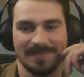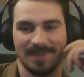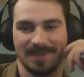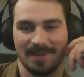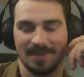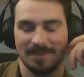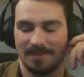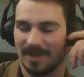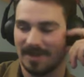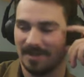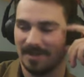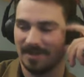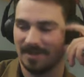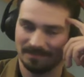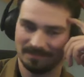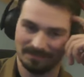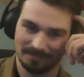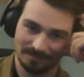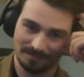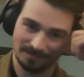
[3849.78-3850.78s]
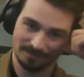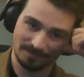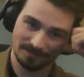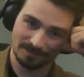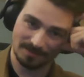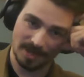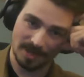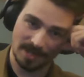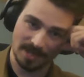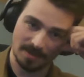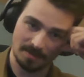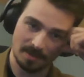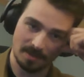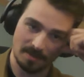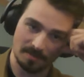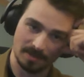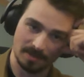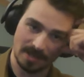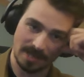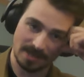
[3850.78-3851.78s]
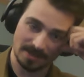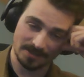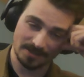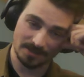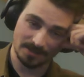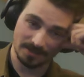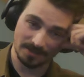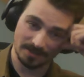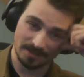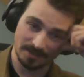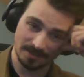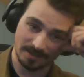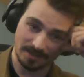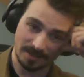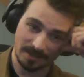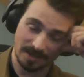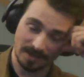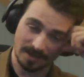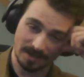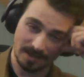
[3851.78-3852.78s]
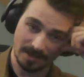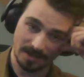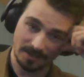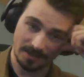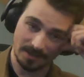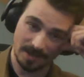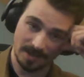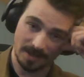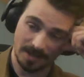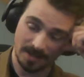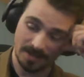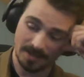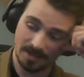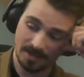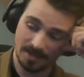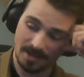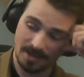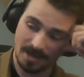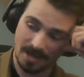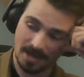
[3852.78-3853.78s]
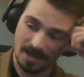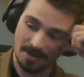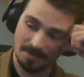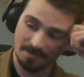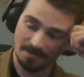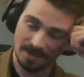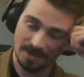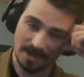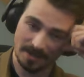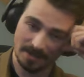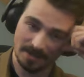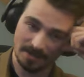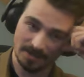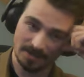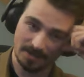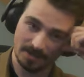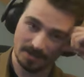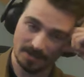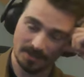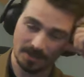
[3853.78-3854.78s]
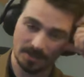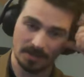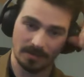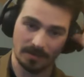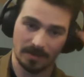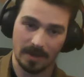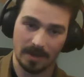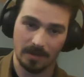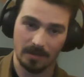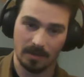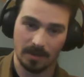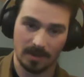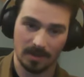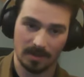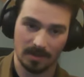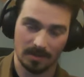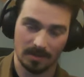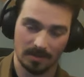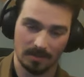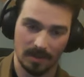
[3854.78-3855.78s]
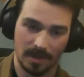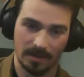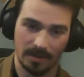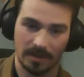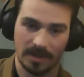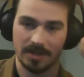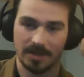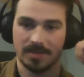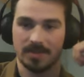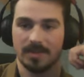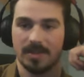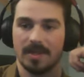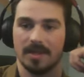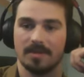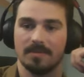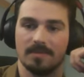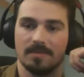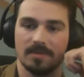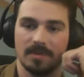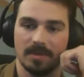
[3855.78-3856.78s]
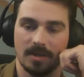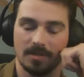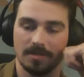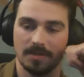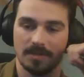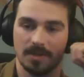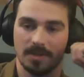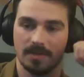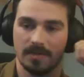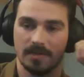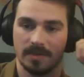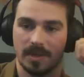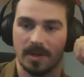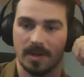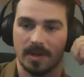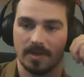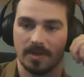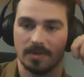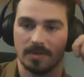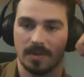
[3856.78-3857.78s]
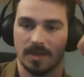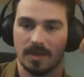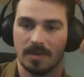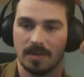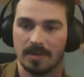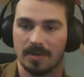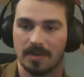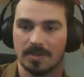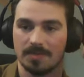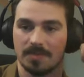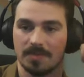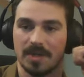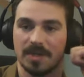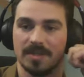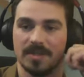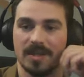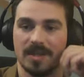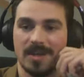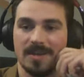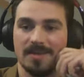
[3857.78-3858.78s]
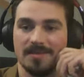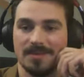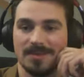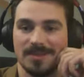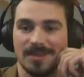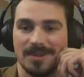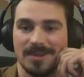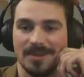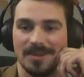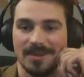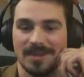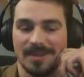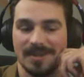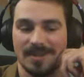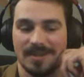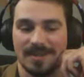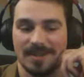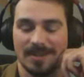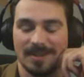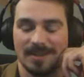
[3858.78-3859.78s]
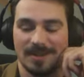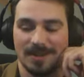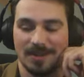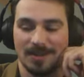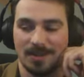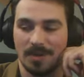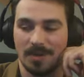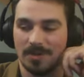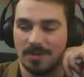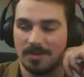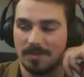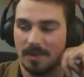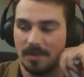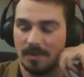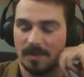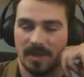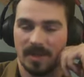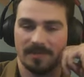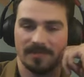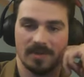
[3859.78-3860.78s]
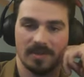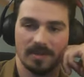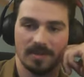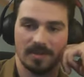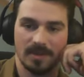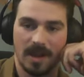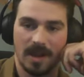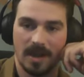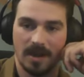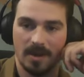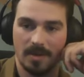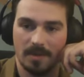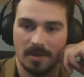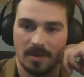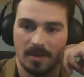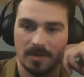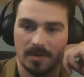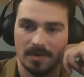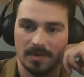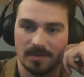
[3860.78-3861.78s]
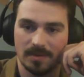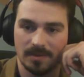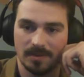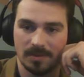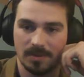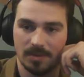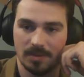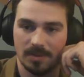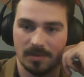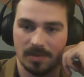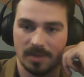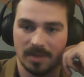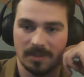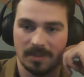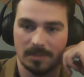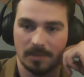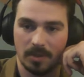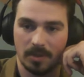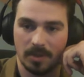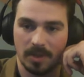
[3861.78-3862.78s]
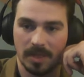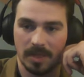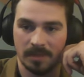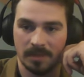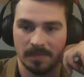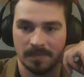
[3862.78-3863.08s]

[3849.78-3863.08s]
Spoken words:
Oh man, yeah, that'd be a blast to hang out at. There's the gray whale migration that comes over there as well in the springtime. So who knows, maybe I'll have to hire a boat and do some exploring.